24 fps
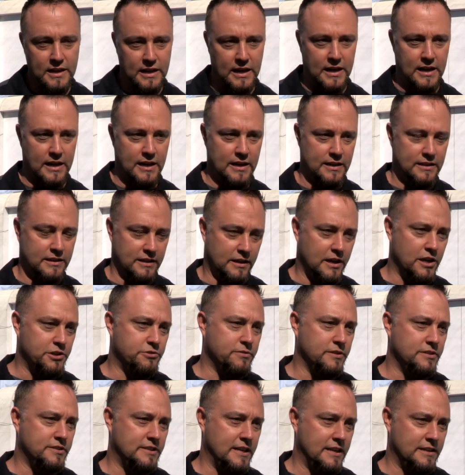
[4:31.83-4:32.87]
the
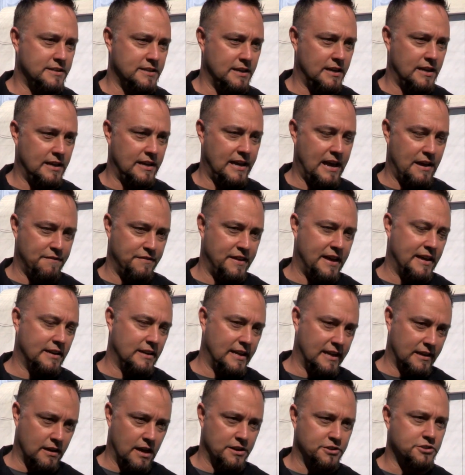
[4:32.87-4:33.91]
countries that have that,
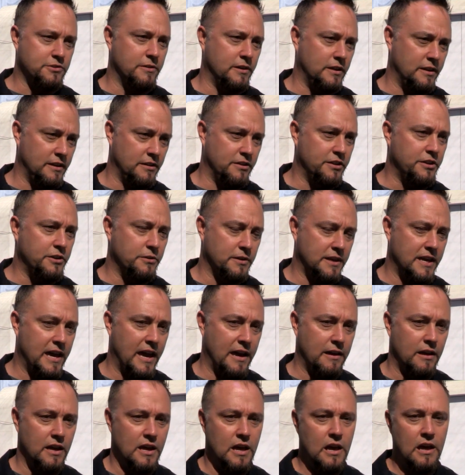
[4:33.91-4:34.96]
like Australia and the
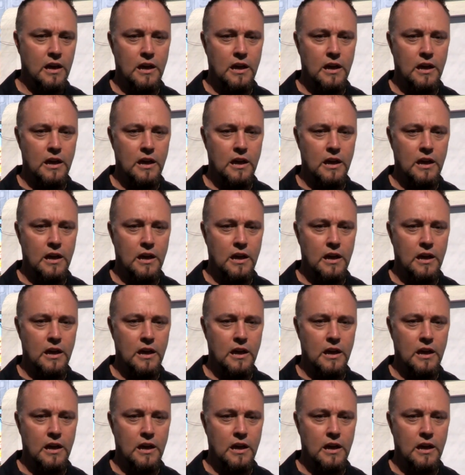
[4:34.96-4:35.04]
UK.